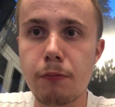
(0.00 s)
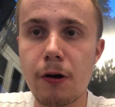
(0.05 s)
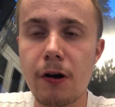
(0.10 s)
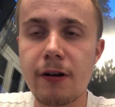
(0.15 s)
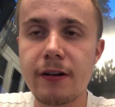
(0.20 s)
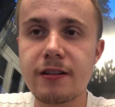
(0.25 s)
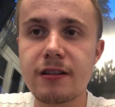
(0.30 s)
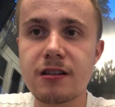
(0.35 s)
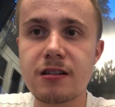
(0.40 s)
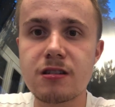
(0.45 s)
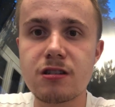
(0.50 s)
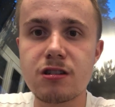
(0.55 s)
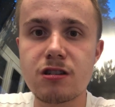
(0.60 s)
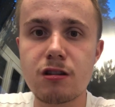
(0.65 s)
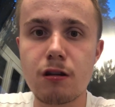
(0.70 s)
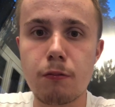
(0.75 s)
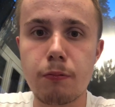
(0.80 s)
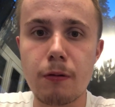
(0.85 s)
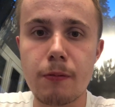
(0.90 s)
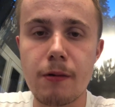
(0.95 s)
by the
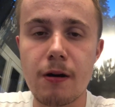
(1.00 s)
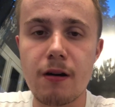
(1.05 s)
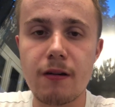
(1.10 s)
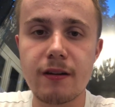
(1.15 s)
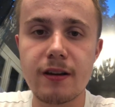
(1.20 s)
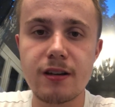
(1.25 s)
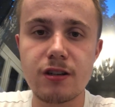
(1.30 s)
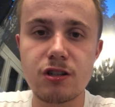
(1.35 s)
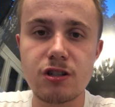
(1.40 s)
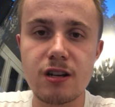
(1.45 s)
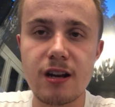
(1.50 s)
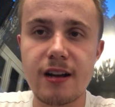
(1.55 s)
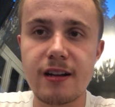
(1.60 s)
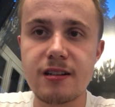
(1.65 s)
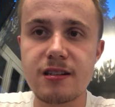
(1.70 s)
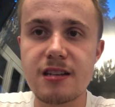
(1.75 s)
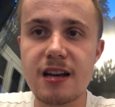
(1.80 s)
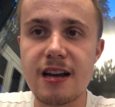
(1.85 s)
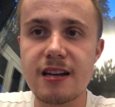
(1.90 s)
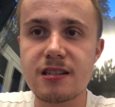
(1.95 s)
supermarket
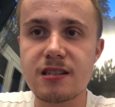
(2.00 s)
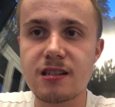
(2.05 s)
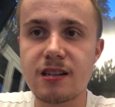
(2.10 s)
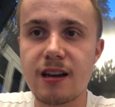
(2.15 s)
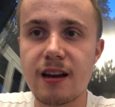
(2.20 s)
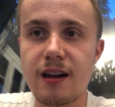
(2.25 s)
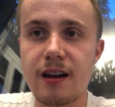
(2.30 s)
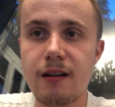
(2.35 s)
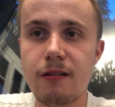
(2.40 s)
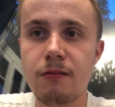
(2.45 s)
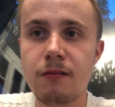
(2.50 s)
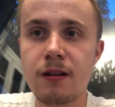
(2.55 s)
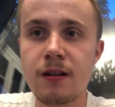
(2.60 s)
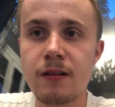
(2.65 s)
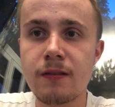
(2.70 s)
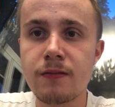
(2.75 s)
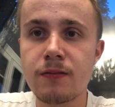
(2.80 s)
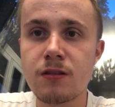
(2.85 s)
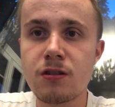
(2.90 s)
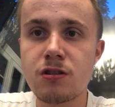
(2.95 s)
chain Tesco,
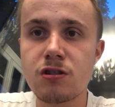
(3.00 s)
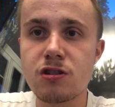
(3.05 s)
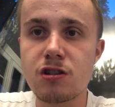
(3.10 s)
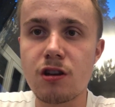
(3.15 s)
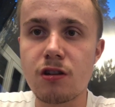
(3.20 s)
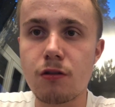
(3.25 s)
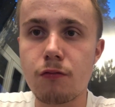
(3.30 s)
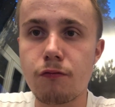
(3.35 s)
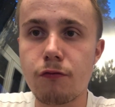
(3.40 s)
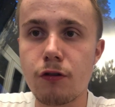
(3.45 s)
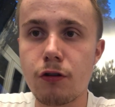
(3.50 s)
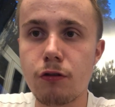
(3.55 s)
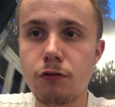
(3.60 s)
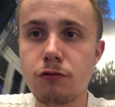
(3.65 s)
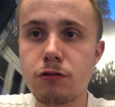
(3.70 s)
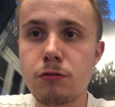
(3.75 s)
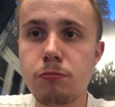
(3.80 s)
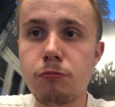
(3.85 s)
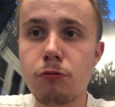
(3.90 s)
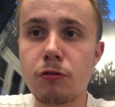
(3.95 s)
so the
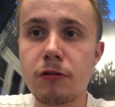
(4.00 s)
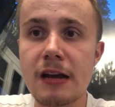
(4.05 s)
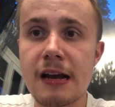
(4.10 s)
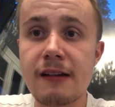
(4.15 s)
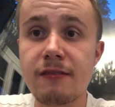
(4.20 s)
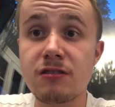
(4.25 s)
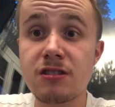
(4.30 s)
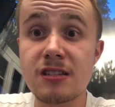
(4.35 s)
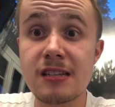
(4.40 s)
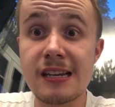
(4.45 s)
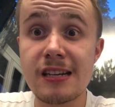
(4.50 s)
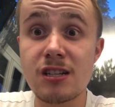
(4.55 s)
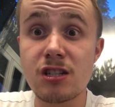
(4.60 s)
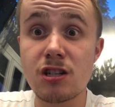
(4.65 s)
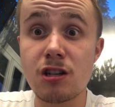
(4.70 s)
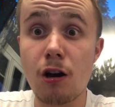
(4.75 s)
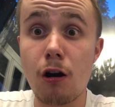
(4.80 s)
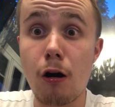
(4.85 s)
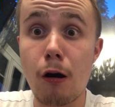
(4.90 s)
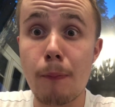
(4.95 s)
route will now cease
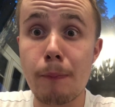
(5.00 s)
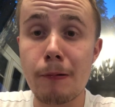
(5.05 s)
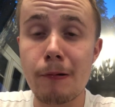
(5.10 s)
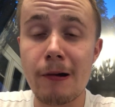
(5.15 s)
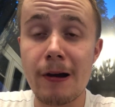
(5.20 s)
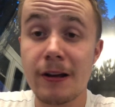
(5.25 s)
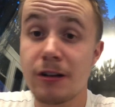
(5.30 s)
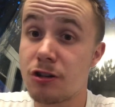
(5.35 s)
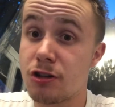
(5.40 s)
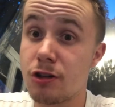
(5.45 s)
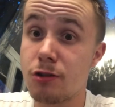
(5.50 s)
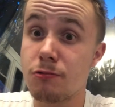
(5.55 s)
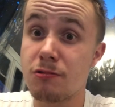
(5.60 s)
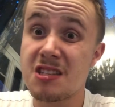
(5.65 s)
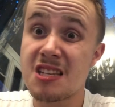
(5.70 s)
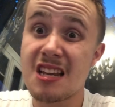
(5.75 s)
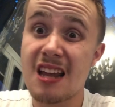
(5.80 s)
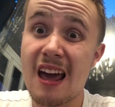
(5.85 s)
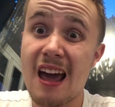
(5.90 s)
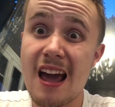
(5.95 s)
to operate due
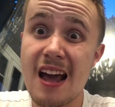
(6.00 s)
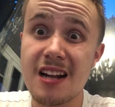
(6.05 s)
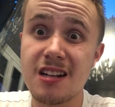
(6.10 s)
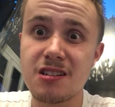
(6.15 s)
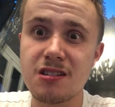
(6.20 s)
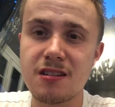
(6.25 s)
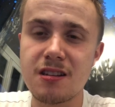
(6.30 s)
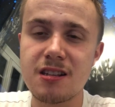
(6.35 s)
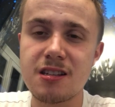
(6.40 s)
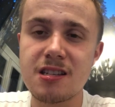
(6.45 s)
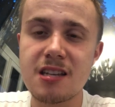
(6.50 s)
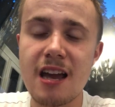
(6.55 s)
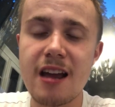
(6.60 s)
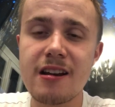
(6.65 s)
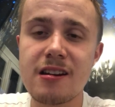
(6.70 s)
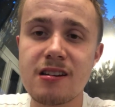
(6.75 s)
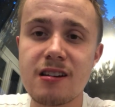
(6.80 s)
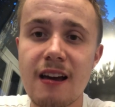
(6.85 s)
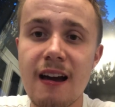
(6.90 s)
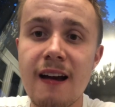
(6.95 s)
to the end of the
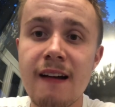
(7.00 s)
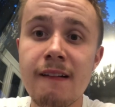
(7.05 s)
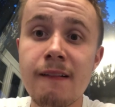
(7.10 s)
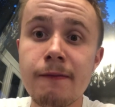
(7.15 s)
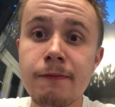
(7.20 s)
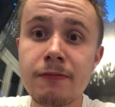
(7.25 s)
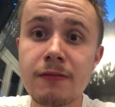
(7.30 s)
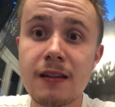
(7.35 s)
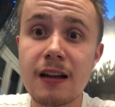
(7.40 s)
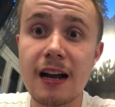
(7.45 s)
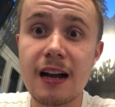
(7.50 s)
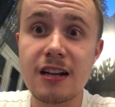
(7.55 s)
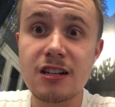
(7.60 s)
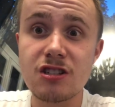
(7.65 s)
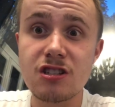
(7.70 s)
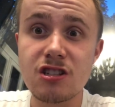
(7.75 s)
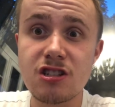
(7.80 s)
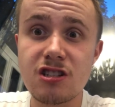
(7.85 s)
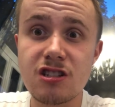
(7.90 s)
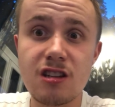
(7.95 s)
tender,
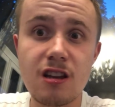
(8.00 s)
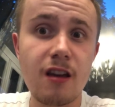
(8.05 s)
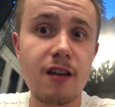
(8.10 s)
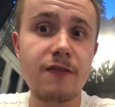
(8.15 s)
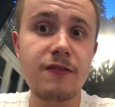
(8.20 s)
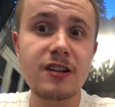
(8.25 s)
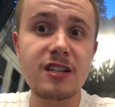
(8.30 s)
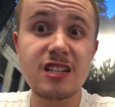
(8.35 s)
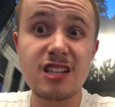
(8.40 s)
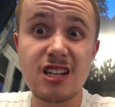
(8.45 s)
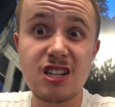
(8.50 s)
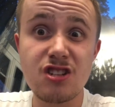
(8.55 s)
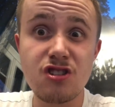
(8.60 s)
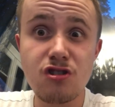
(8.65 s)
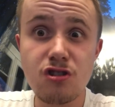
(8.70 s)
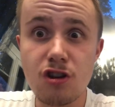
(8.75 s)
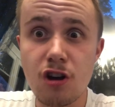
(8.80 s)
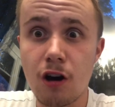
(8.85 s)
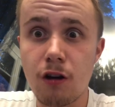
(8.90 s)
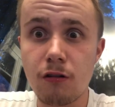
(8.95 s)
as the service is
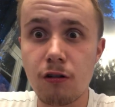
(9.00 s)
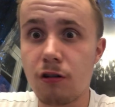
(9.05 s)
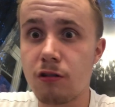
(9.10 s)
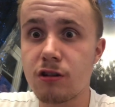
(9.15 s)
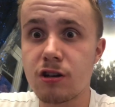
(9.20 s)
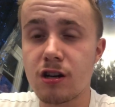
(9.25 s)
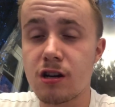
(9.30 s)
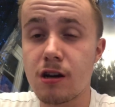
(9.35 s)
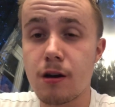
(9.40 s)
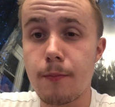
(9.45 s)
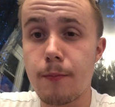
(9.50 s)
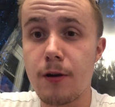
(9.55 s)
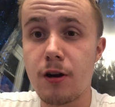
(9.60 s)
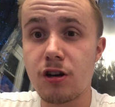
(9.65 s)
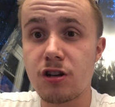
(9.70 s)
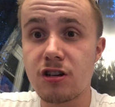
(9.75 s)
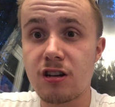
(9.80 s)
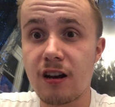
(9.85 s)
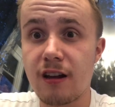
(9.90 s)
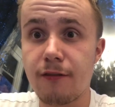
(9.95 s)
no longer
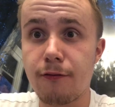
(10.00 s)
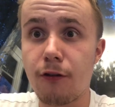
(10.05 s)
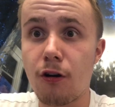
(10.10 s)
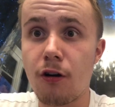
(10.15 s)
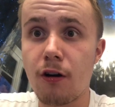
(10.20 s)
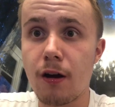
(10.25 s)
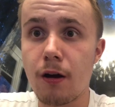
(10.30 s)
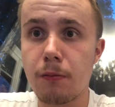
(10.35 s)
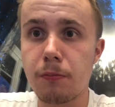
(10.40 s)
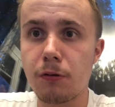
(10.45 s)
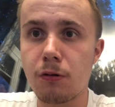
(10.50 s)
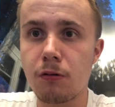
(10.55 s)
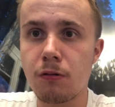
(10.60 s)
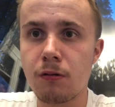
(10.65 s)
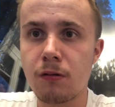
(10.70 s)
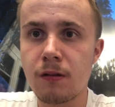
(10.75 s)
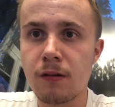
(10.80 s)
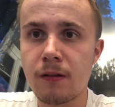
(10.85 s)
commercially viable.